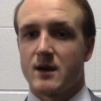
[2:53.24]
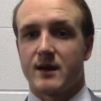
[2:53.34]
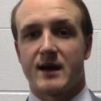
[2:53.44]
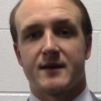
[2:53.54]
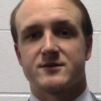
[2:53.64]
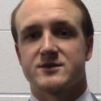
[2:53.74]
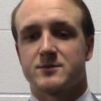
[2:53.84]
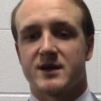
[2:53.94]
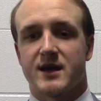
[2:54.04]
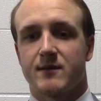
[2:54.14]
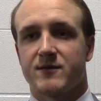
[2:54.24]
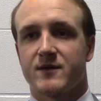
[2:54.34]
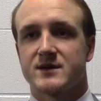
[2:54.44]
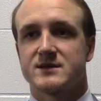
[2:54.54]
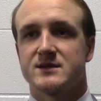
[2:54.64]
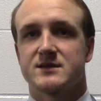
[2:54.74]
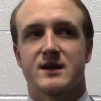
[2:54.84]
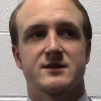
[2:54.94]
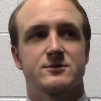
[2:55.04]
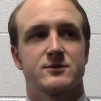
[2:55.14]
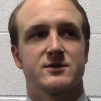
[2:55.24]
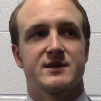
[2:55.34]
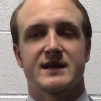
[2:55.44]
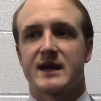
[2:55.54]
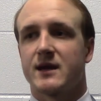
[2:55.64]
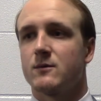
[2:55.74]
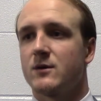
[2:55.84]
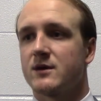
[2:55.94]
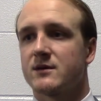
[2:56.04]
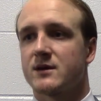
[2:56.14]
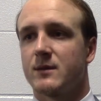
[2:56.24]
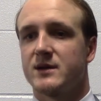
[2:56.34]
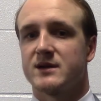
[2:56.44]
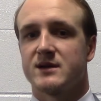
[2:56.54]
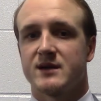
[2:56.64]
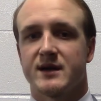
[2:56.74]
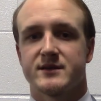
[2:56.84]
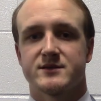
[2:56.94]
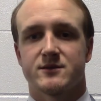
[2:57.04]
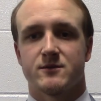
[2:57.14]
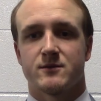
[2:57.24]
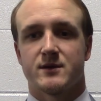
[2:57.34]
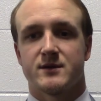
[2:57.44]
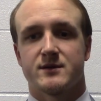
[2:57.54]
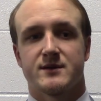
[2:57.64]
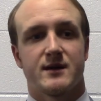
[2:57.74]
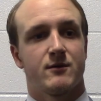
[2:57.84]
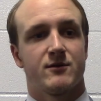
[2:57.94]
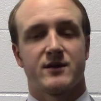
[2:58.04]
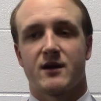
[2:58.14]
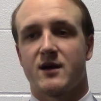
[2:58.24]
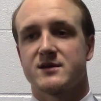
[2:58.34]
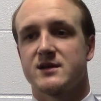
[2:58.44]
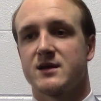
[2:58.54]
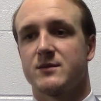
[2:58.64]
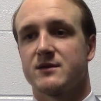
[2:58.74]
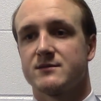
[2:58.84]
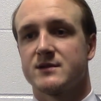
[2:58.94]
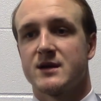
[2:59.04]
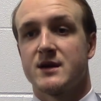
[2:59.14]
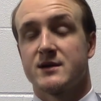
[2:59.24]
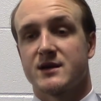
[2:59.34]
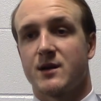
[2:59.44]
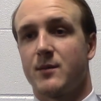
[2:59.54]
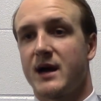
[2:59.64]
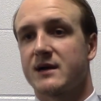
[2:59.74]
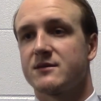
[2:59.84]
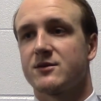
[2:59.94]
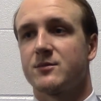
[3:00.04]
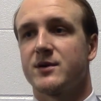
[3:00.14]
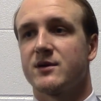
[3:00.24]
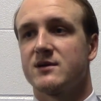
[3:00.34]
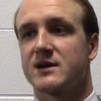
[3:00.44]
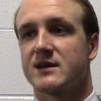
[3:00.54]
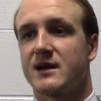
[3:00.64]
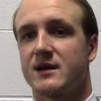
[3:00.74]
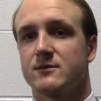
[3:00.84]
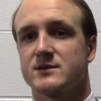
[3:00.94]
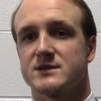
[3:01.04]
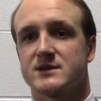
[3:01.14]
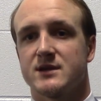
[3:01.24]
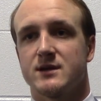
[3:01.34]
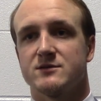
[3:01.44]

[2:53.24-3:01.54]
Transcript: Yeah, this was a big game for us. These guys were, I think, eight and one coming into tonight, so uh, they were a really hot team, and to come back in the third period like that, it was uh,